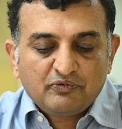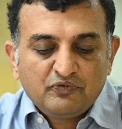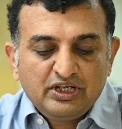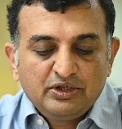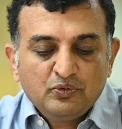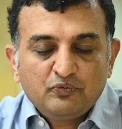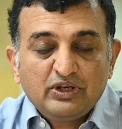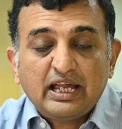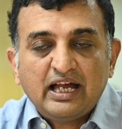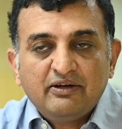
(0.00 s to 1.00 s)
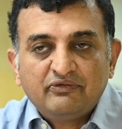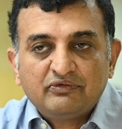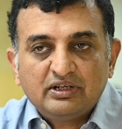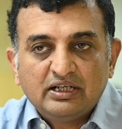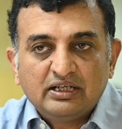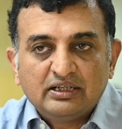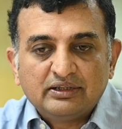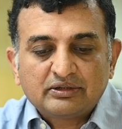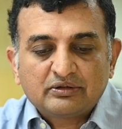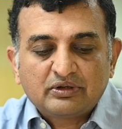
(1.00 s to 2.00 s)
We have
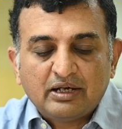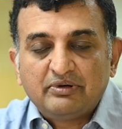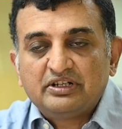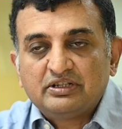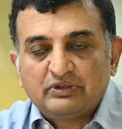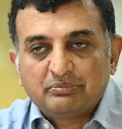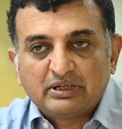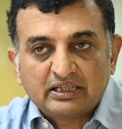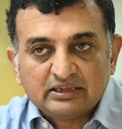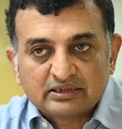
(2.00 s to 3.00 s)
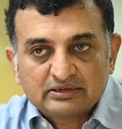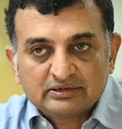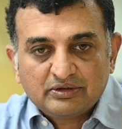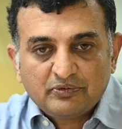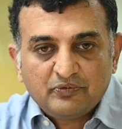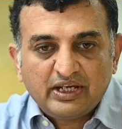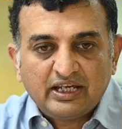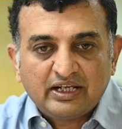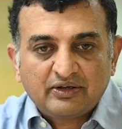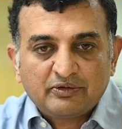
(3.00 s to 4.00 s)
collaboration with a partner
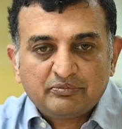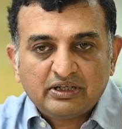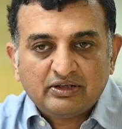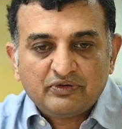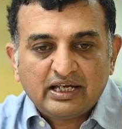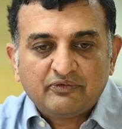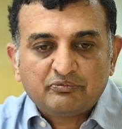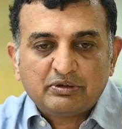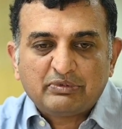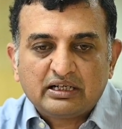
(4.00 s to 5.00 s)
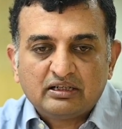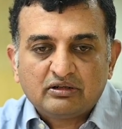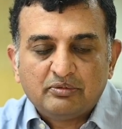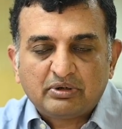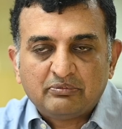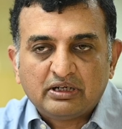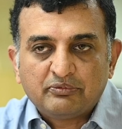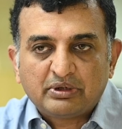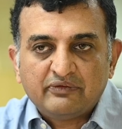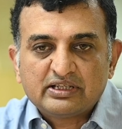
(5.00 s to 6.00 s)
where we have a partner
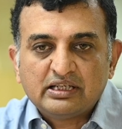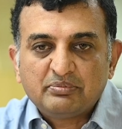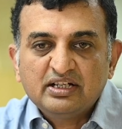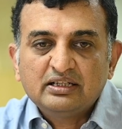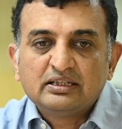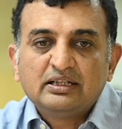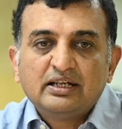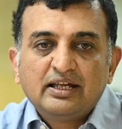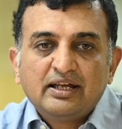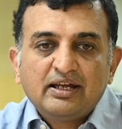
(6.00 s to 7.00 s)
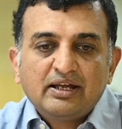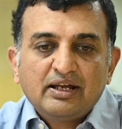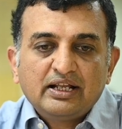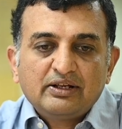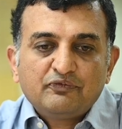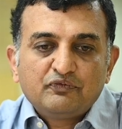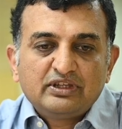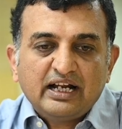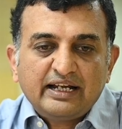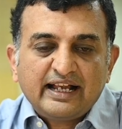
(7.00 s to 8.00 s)
called Privacy API
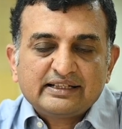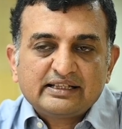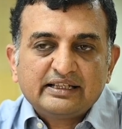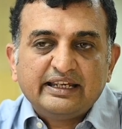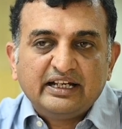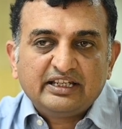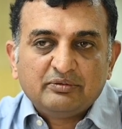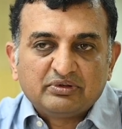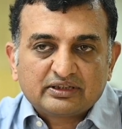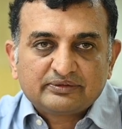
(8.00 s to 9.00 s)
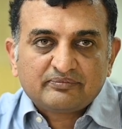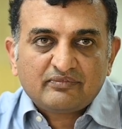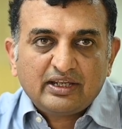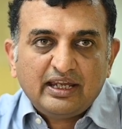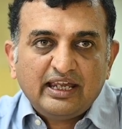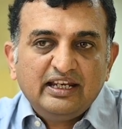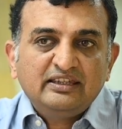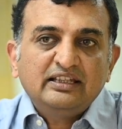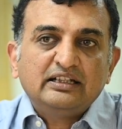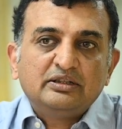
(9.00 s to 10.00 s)
that acts as a gatekeeper.
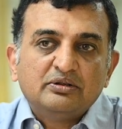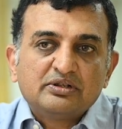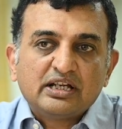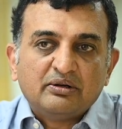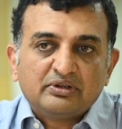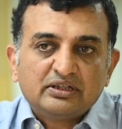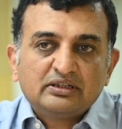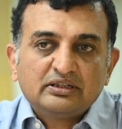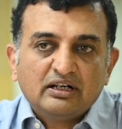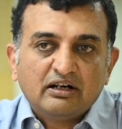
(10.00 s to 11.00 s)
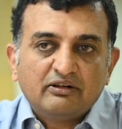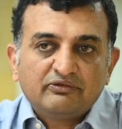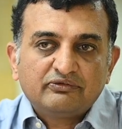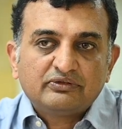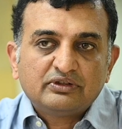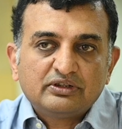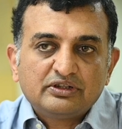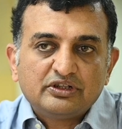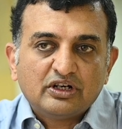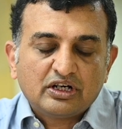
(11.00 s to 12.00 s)
Anything that goes out of
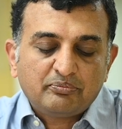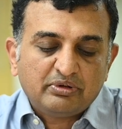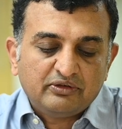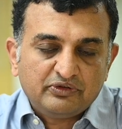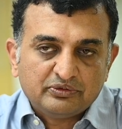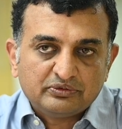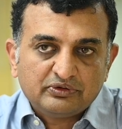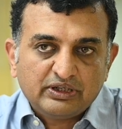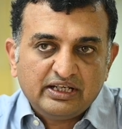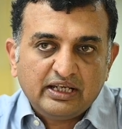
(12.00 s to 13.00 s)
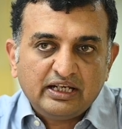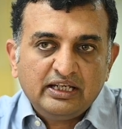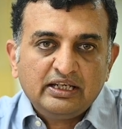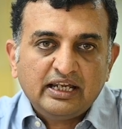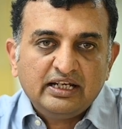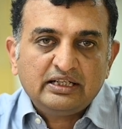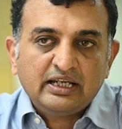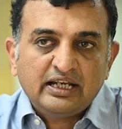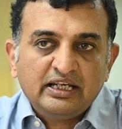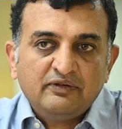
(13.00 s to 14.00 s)
your purview,
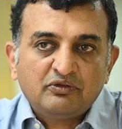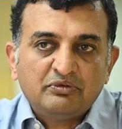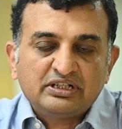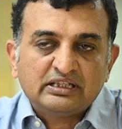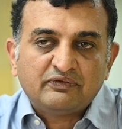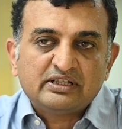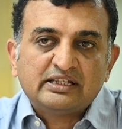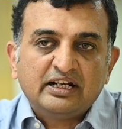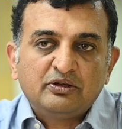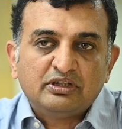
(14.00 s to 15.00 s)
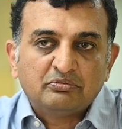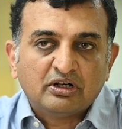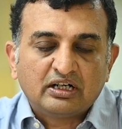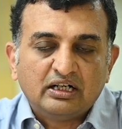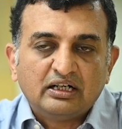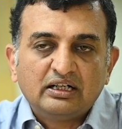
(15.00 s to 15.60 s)
any information that we send to the model,